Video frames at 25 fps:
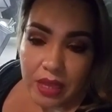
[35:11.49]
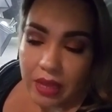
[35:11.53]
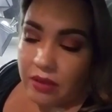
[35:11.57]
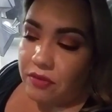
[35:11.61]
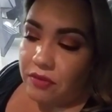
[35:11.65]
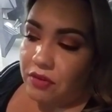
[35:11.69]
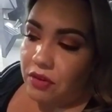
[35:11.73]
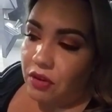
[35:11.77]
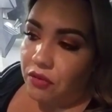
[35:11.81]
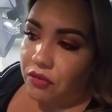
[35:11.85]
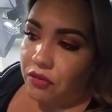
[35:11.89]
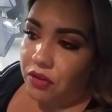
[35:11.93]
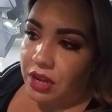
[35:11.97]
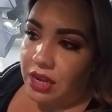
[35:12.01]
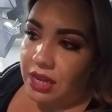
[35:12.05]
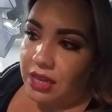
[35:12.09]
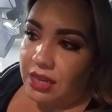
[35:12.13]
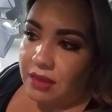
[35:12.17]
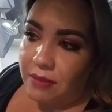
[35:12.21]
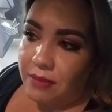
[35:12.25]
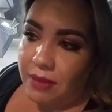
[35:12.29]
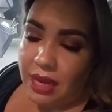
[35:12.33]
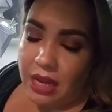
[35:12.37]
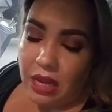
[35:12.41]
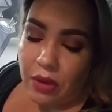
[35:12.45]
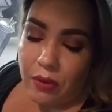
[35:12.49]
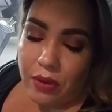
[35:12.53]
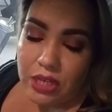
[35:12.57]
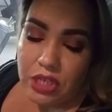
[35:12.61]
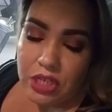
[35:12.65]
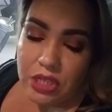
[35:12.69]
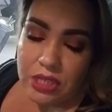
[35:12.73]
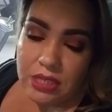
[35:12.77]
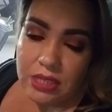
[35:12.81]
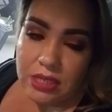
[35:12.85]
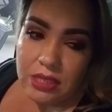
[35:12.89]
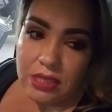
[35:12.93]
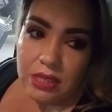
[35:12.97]
Feel free to leave me any
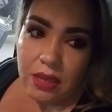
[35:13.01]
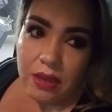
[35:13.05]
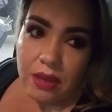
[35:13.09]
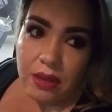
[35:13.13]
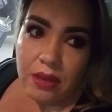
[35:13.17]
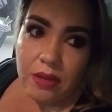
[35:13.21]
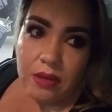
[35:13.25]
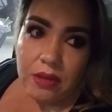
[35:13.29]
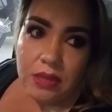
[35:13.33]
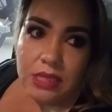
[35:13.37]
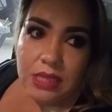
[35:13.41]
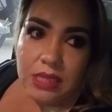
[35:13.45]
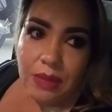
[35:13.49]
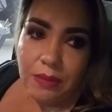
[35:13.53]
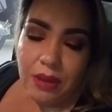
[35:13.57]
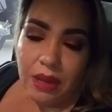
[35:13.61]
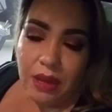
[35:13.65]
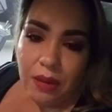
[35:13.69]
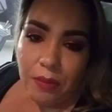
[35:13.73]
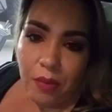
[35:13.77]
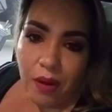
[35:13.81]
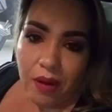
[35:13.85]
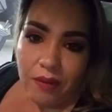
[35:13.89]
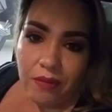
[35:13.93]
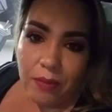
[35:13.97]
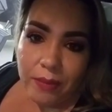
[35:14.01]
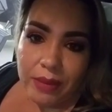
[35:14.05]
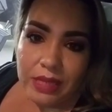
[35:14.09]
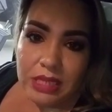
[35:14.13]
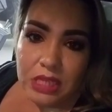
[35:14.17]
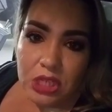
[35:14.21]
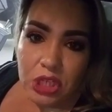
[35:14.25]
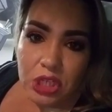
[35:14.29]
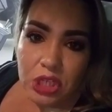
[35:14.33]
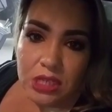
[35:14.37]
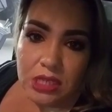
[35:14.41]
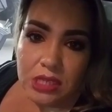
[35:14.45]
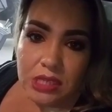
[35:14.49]
questions. Send me any private
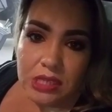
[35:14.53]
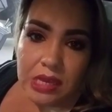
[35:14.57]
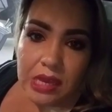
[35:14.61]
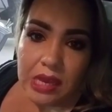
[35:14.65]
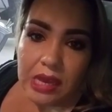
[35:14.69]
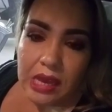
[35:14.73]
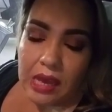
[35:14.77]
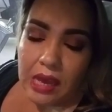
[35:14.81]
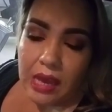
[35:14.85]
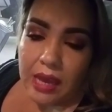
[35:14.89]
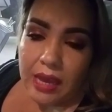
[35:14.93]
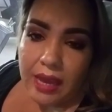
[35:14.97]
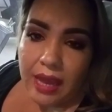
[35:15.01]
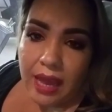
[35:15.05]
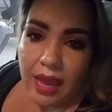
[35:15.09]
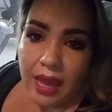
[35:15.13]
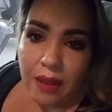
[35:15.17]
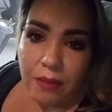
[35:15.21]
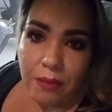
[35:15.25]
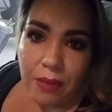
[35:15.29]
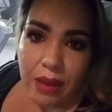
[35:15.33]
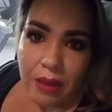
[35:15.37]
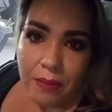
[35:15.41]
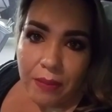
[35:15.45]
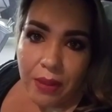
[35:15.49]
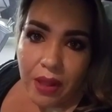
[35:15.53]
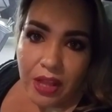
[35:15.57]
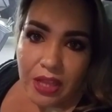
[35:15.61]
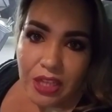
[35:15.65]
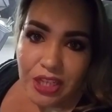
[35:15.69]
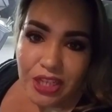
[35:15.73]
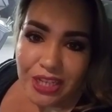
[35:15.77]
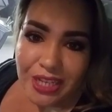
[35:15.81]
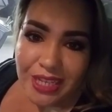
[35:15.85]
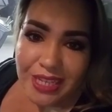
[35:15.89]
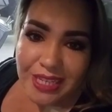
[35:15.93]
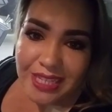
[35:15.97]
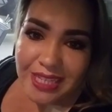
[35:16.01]
messages. Again, my
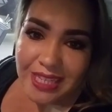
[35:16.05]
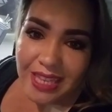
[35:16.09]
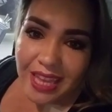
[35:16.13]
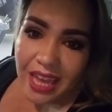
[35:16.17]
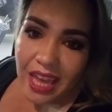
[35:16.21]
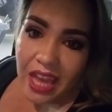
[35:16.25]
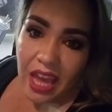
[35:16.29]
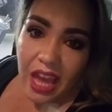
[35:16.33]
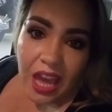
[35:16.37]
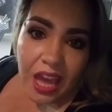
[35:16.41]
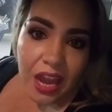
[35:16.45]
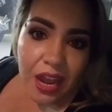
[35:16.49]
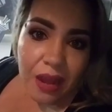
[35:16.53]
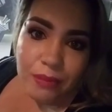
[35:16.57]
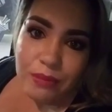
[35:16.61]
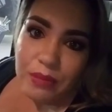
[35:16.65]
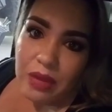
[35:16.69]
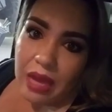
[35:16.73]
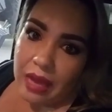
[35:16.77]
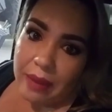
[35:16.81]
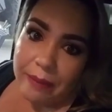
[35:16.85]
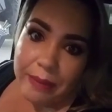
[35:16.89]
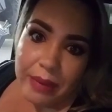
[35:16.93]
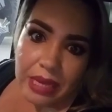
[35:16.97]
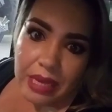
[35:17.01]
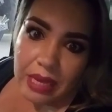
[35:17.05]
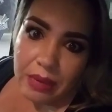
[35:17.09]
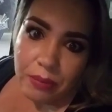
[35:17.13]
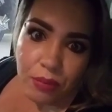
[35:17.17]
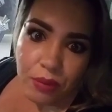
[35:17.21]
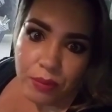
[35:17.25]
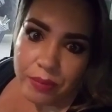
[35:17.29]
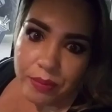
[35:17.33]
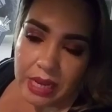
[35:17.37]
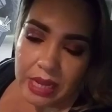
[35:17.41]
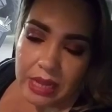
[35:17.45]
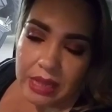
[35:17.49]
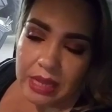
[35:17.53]
apologies. I'm going to keep
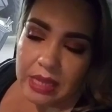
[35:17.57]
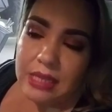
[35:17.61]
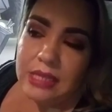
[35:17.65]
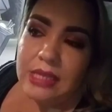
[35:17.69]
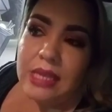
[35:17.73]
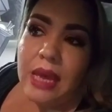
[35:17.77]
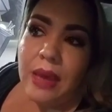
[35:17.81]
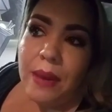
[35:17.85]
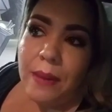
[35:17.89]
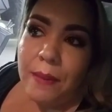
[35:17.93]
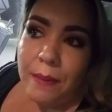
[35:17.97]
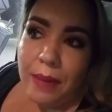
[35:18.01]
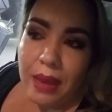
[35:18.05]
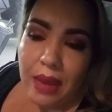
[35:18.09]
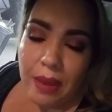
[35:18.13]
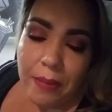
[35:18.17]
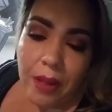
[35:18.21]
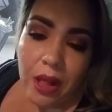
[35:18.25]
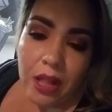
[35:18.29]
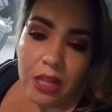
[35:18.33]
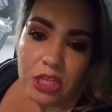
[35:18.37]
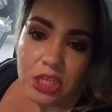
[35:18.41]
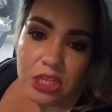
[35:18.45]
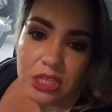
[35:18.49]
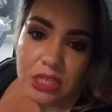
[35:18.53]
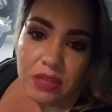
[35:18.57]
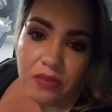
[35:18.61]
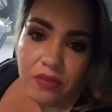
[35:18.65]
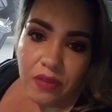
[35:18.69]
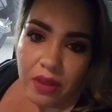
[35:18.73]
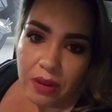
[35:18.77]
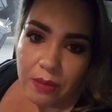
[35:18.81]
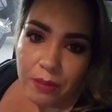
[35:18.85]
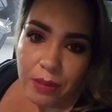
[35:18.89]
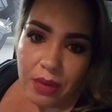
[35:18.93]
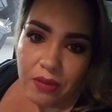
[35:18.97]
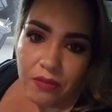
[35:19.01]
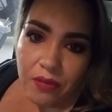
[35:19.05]
repeating this. My apologies if
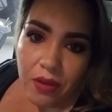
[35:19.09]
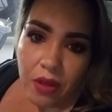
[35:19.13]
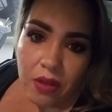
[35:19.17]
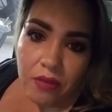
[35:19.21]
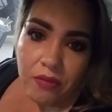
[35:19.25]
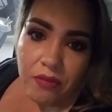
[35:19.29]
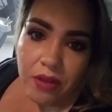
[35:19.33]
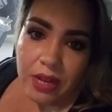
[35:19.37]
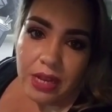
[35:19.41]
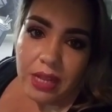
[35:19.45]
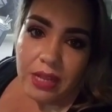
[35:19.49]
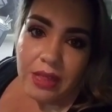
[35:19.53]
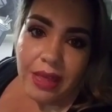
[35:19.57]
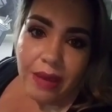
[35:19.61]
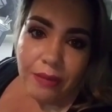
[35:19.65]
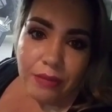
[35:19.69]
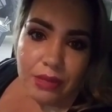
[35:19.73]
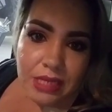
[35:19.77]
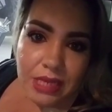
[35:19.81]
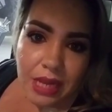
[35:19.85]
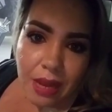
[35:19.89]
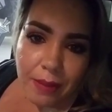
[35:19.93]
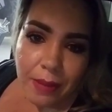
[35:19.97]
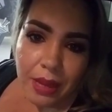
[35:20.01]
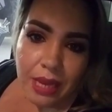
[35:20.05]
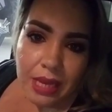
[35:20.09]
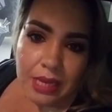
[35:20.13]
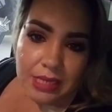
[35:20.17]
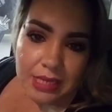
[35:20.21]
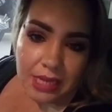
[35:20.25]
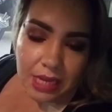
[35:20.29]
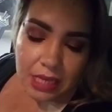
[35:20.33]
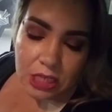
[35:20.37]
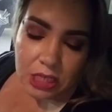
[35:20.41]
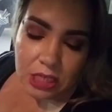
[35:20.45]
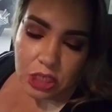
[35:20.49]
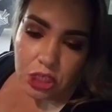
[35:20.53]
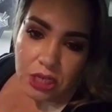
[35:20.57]
anybody felt offended. That was not my
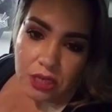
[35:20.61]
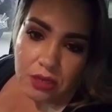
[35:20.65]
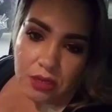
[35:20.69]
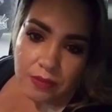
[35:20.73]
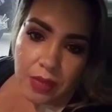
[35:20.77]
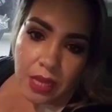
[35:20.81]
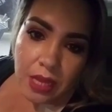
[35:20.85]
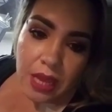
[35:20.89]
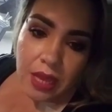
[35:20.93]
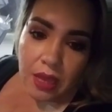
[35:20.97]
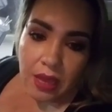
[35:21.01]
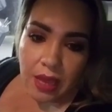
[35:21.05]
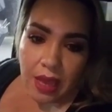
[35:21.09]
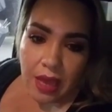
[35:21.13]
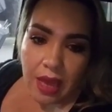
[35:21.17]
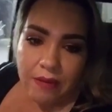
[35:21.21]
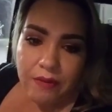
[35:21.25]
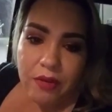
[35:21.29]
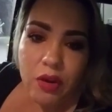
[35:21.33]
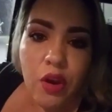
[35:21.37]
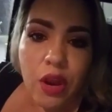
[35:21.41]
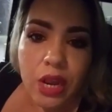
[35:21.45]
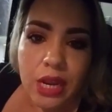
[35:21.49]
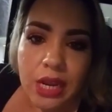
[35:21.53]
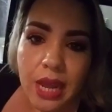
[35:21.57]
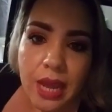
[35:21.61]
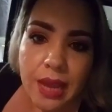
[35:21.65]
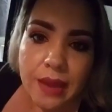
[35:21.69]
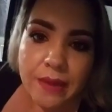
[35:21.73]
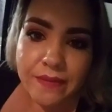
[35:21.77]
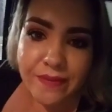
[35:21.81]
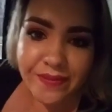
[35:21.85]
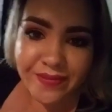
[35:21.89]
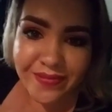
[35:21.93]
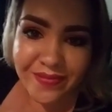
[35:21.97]
intention. Have a great night.